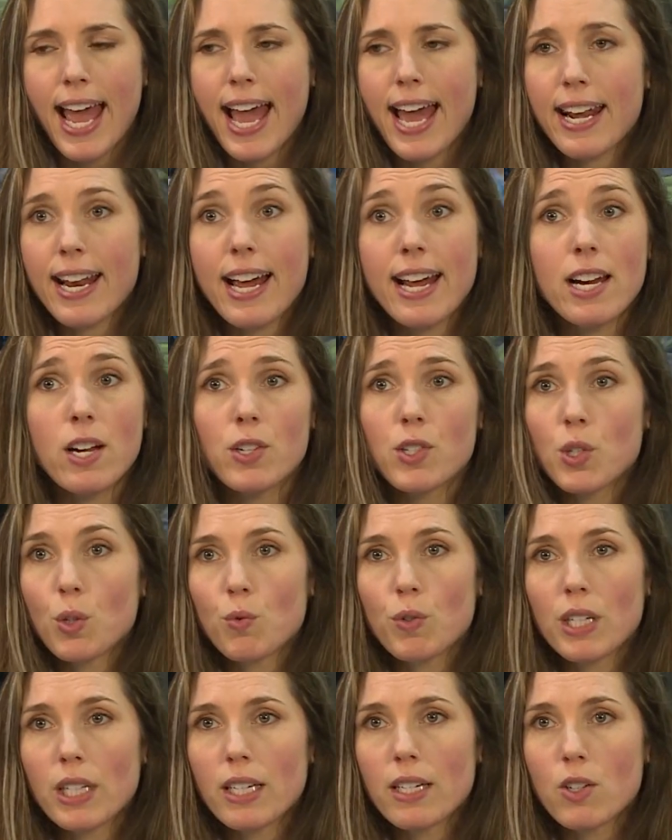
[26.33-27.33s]
And I also
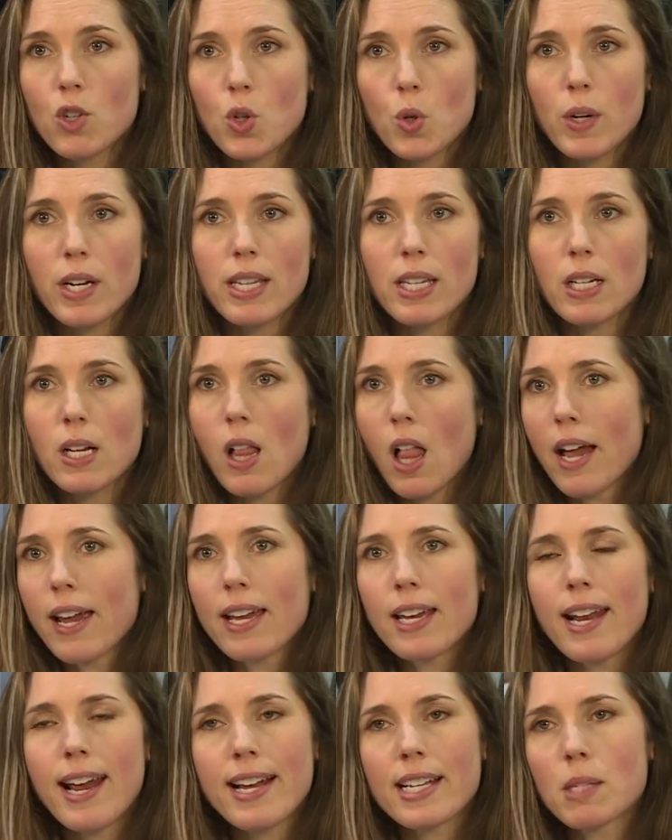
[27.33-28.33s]
really enjoy the
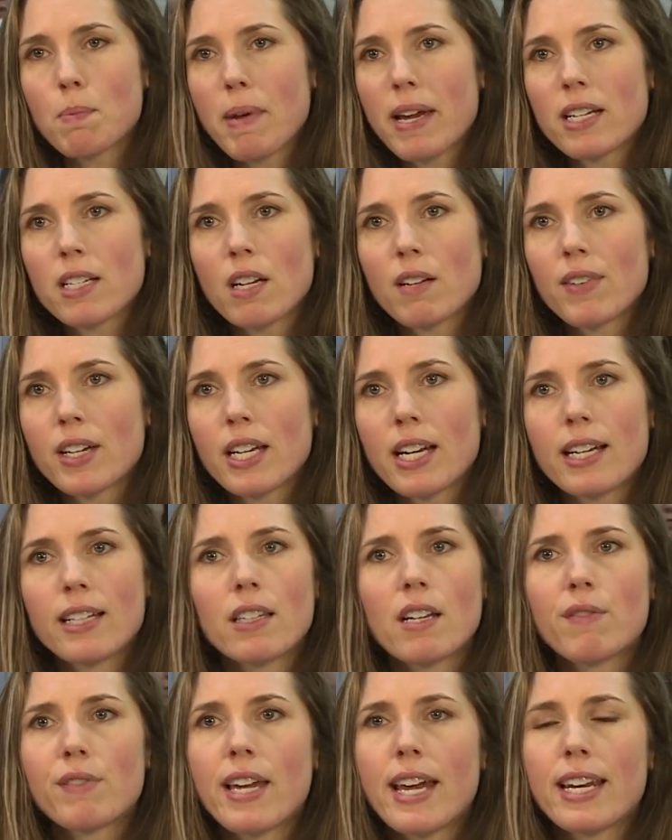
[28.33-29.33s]
client aspect of it. I
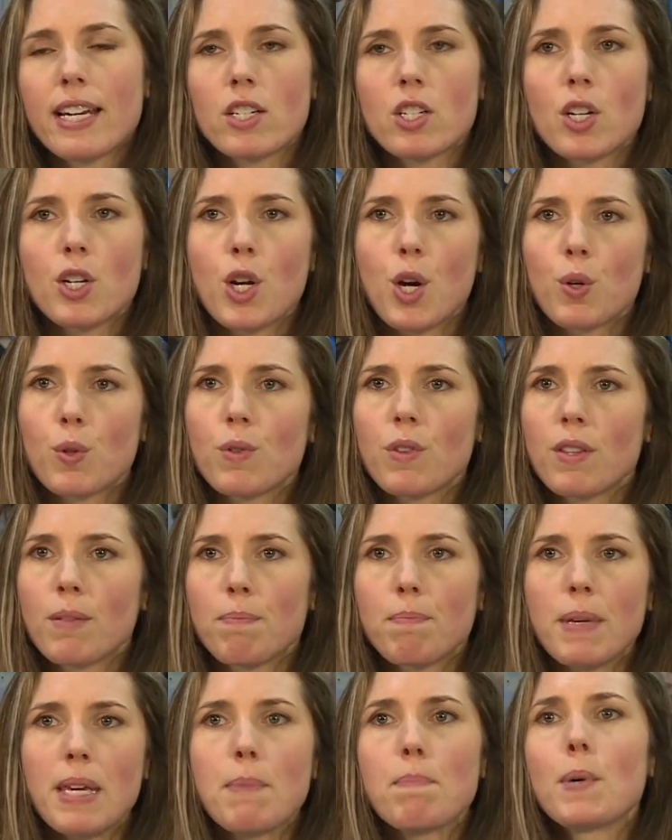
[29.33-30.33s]
love getting to know the
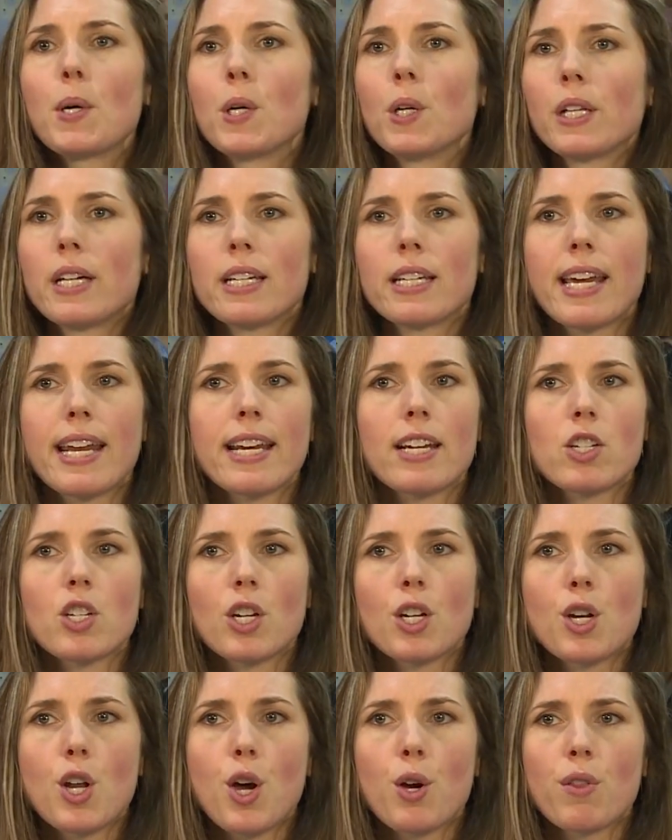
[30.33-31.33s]
people and getting
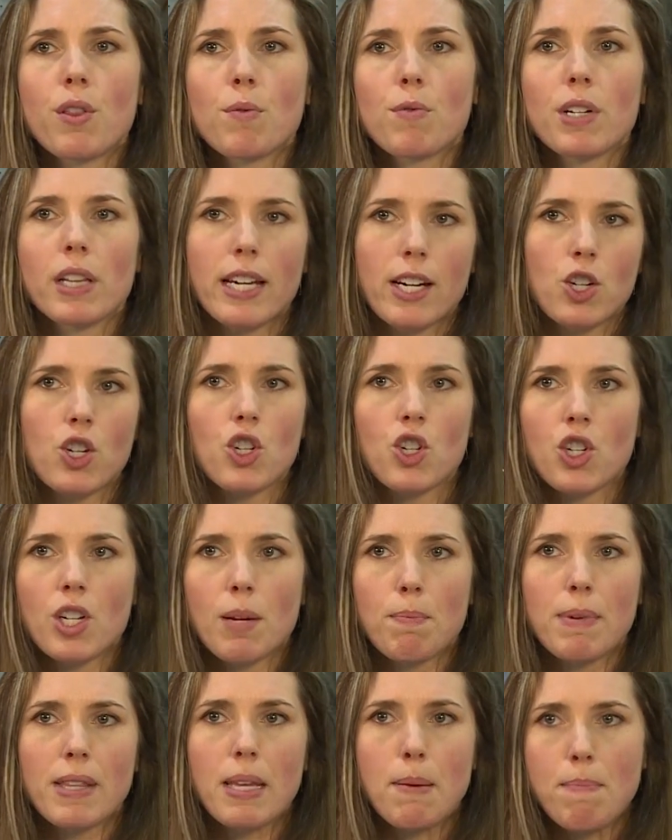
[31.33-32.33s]
to know the
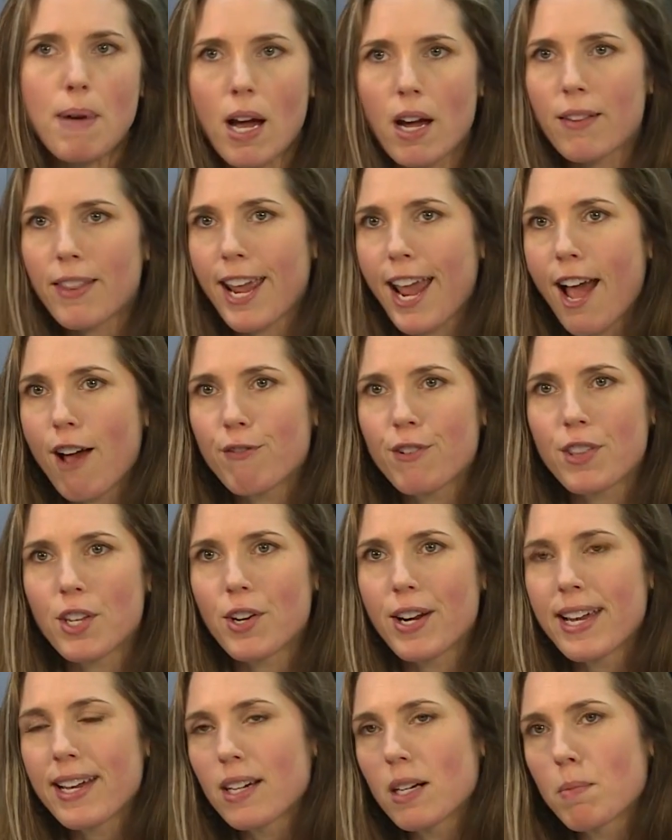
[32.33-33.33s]
relationship and the bond they have with
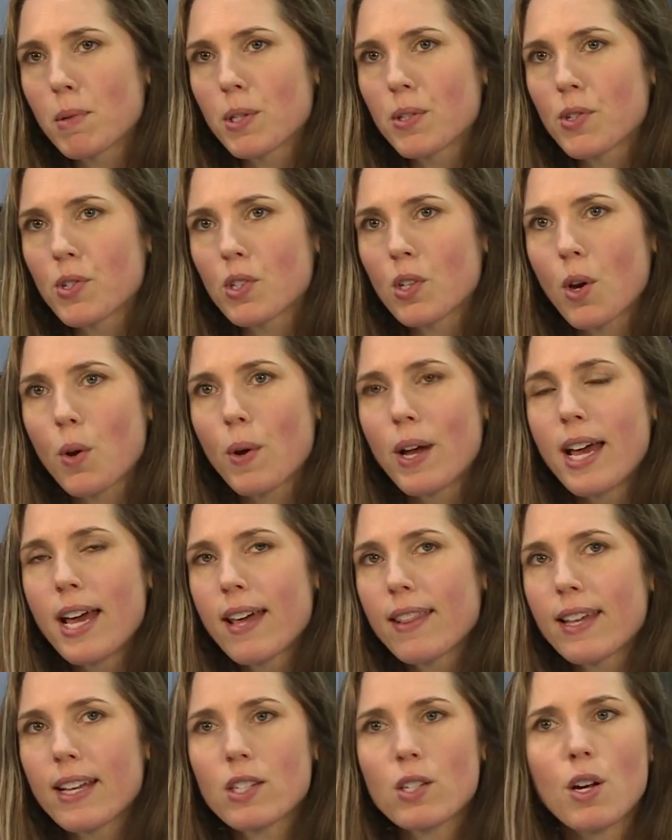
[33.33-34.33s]
their animals. So
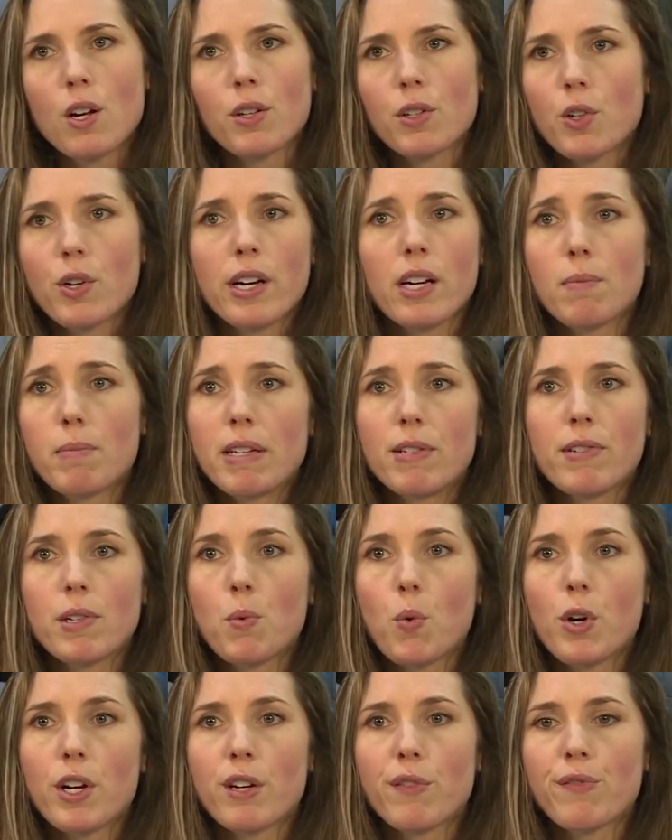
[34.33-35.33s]
that's all incredibly
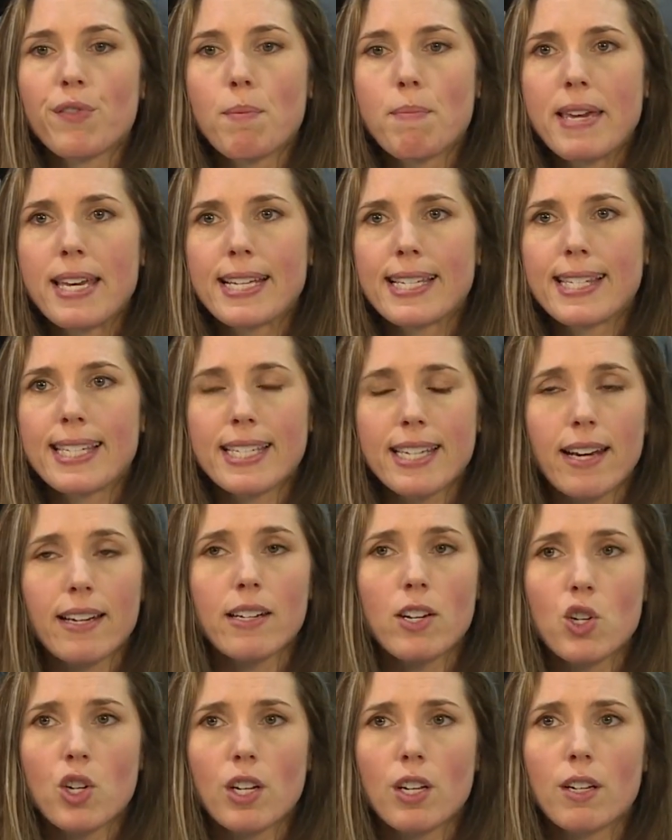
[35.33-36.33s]
rewarding for me as a
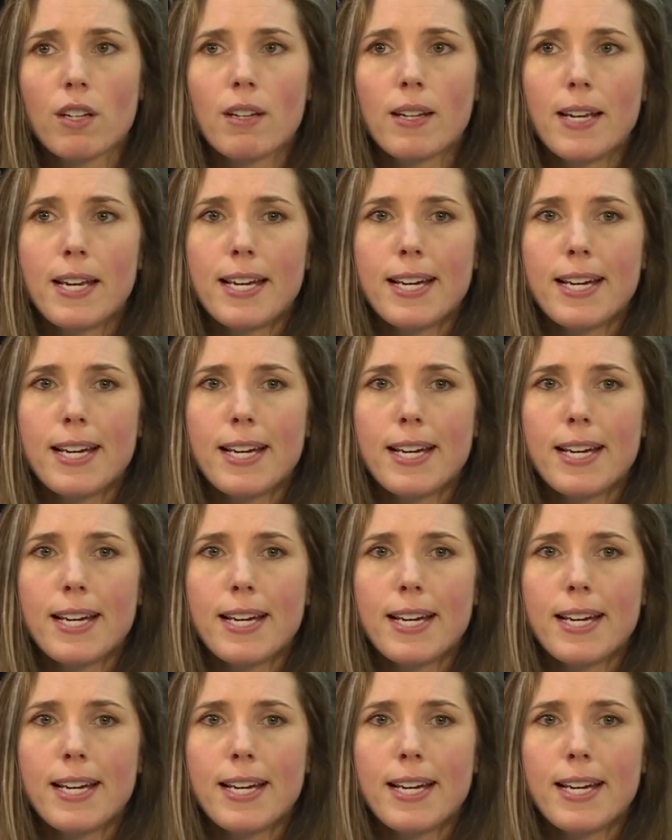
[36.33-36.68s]
technician.